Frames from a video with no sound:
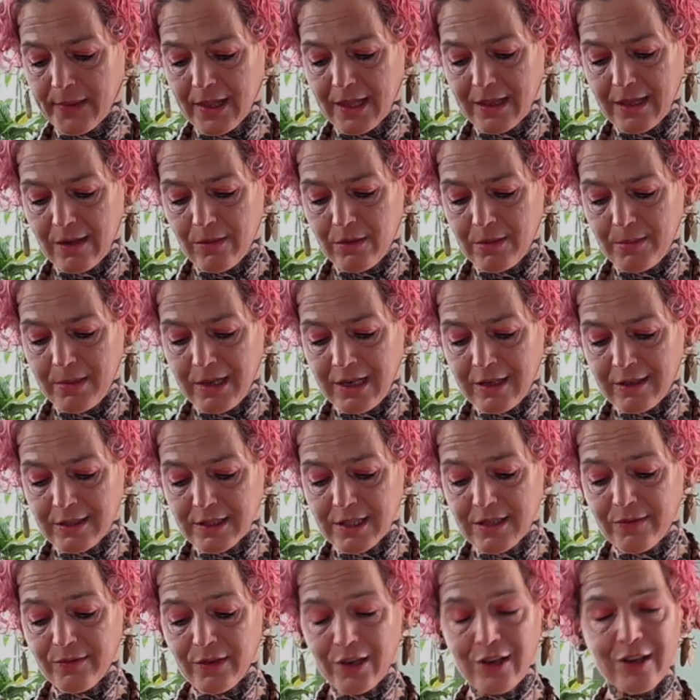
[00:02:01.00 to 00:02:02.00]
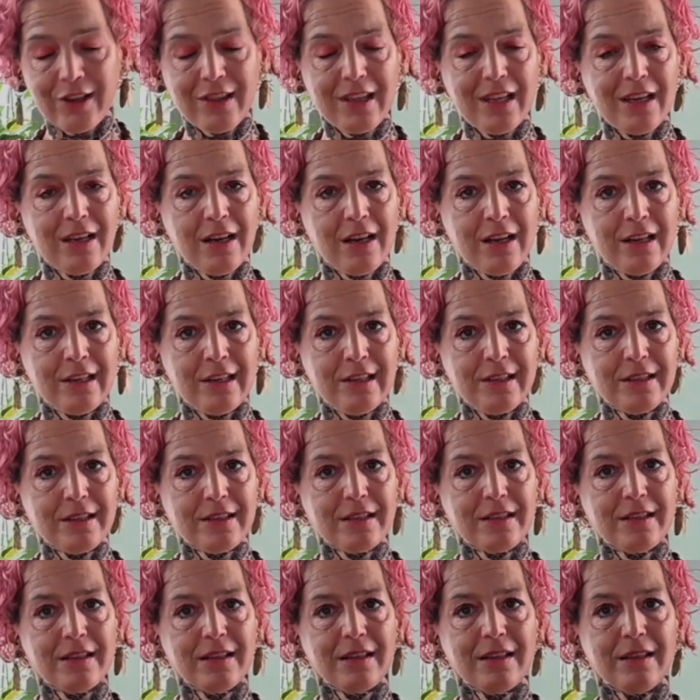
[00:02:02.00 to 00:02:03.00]
there will be lots of earthy
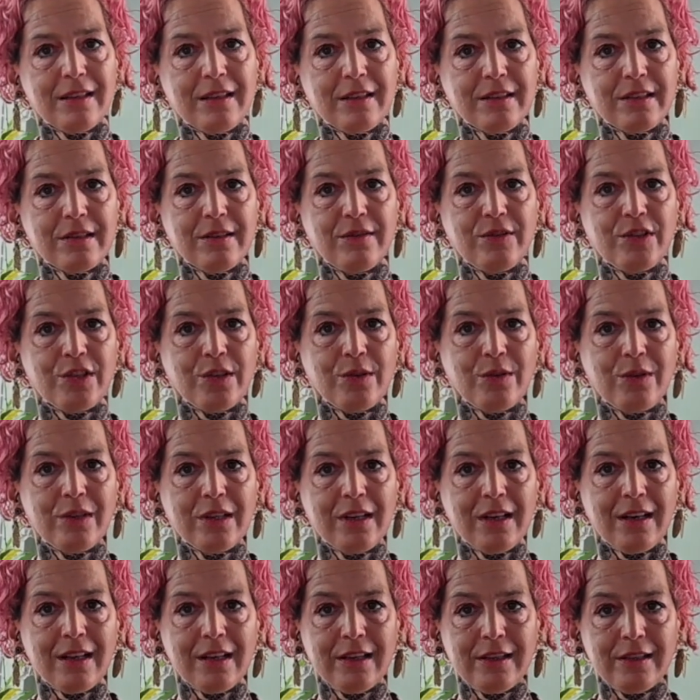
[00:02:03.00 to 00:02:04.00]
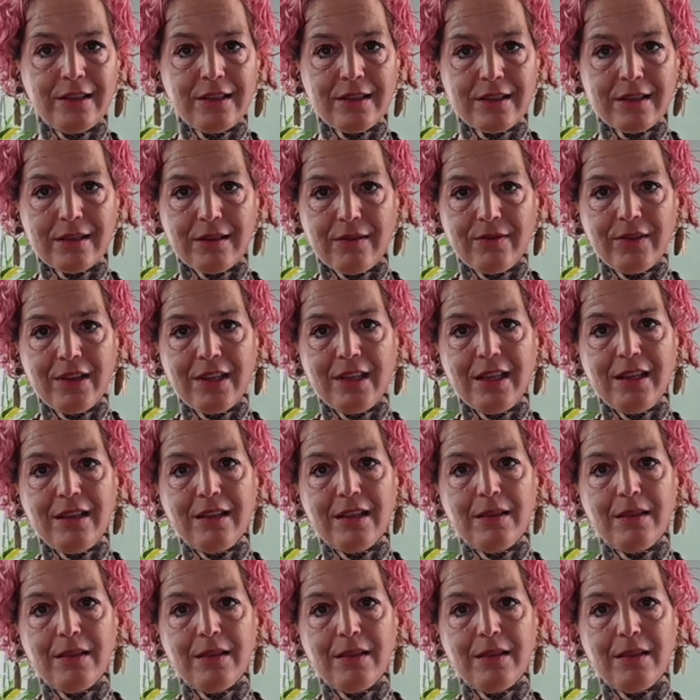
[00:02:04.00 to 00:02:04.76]
colours, lots of jewel colours of the